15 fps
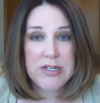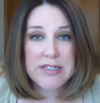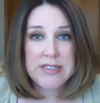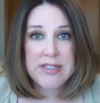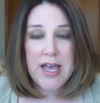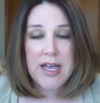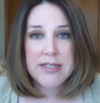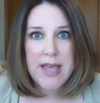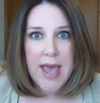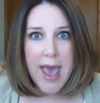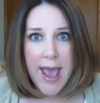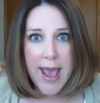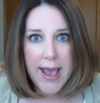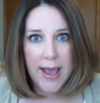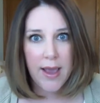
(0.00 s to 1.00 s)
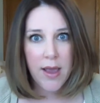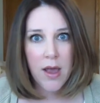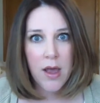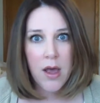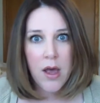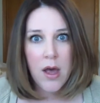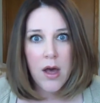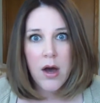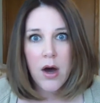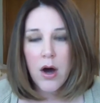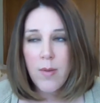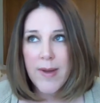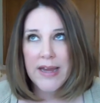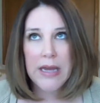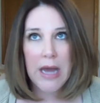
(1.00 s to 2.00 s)
and it says, "Hey,
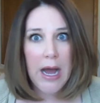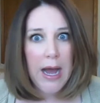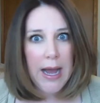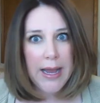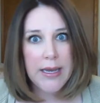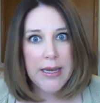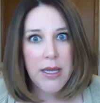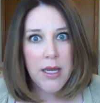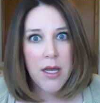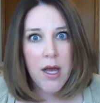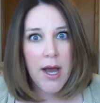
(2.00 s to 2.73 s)
oh my God,